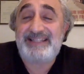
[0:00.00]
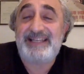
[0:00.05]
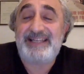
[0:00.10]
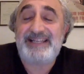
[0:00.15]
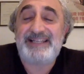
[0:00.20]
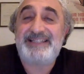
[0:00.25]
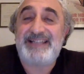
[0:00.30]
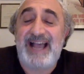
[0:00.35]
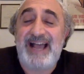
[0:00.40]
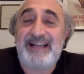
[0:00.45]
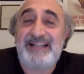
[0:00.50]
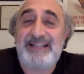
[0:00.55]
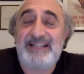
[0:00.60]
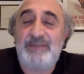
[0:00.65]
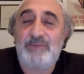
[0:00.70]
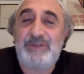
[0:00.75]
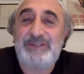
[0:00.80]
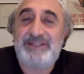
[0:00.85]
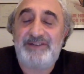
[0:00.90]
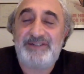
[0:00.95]
exactly
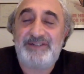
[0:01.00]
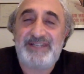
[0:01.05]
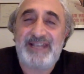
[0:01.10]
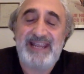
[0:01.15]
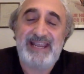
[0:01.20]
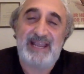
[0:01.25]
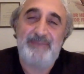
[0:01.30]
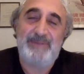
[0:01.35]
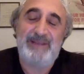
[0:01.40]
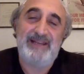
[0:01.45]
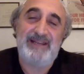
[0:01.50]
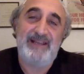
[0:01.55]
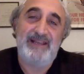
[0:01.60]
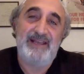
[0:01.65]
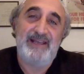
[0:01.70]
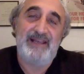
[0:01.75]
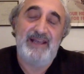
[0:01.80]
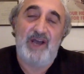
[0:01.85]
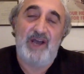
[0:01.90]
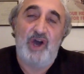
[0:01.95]
what they're saying. I mean,
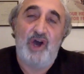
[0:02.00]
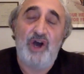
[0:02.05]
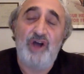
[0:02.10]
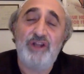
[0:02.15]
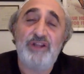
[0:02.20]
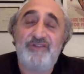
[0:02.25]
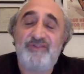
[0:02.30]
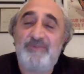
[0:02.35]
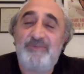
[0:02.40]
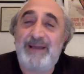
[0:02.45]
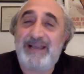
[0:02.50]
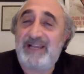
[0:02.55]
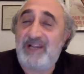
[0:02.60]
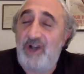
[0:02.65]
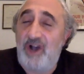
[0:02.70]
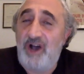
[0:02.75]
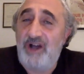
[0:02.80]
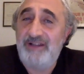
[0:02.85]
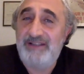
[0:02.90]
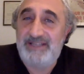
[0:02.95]
all of my
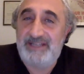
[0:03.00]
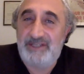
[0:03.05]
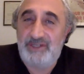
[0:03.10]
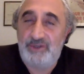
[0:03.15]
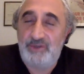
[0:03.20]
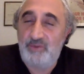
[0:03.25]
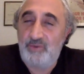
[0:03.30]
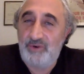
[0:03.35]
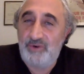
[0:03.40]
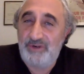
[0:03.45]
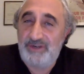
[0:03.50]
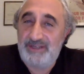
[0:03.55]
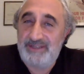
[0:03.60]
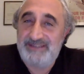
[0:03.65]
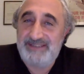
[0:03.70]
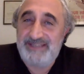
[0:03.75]
colleagues who work in the